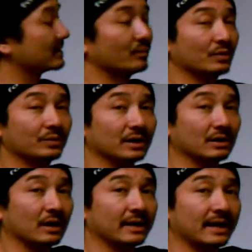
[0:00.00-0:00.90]
someone with
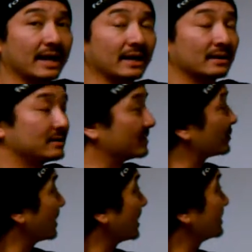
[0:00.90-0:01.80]
a cardiac
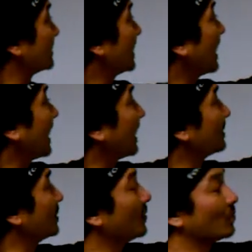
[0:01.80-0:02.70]
distress,
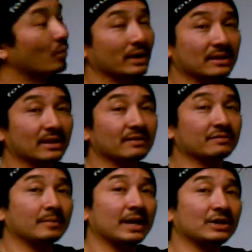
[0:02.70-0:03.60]
and what the
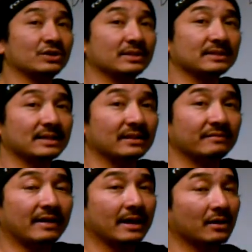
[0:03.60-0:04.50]
information is
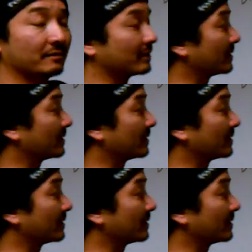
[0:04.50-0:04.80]
conveying over